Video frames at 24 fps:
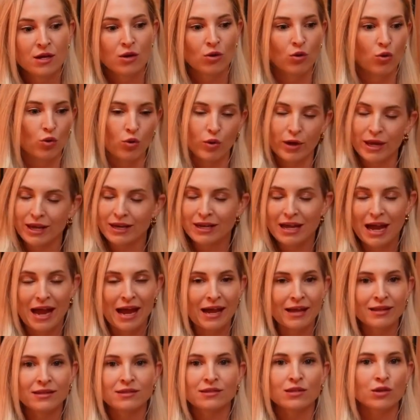or in
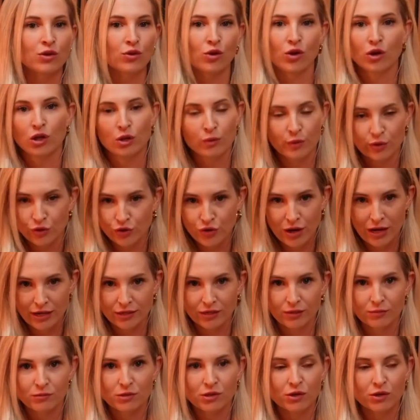ads, you're not going to attract them.